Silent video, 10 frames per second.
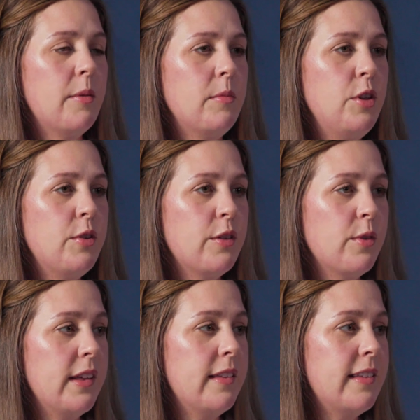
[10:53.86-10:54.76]
You can
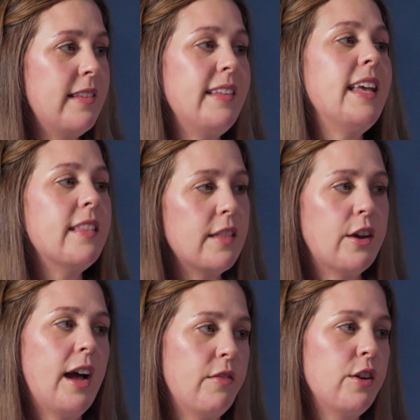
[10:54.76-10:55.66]
really see that
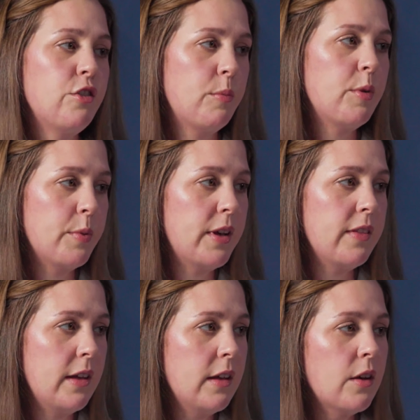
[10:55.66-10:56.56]
they're having trouble
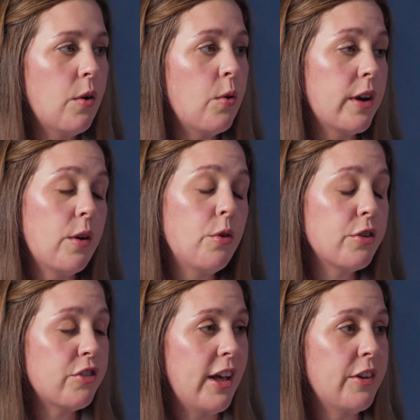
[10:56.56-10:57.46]
breathing. Or an
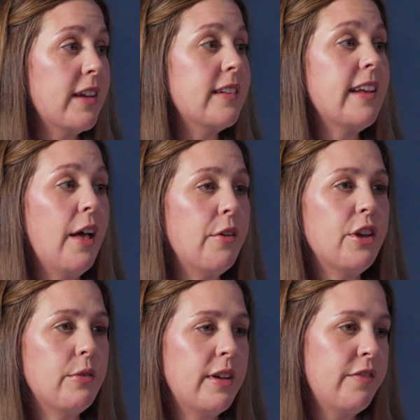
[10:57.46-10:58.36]
older child could tell
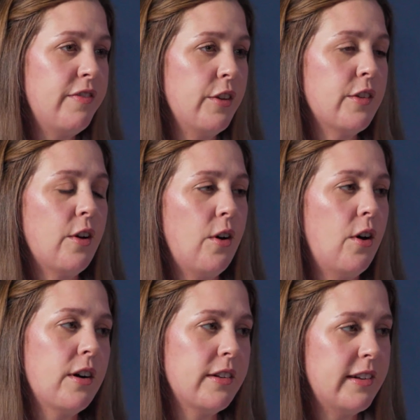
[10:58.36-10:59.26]
you it feels
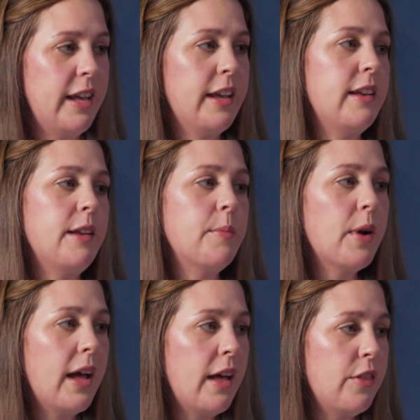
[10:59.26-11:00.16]
hard to take a deep
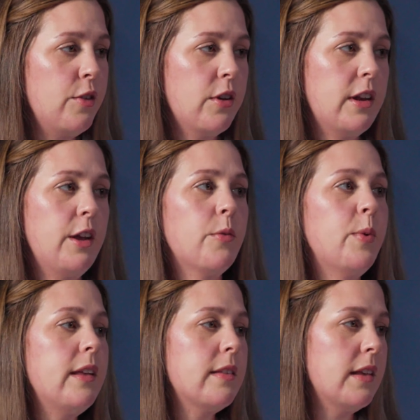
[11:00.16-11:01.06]
breath, you could hear
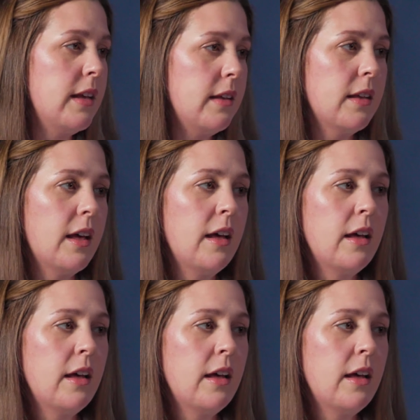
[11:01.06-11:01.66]
wheezing,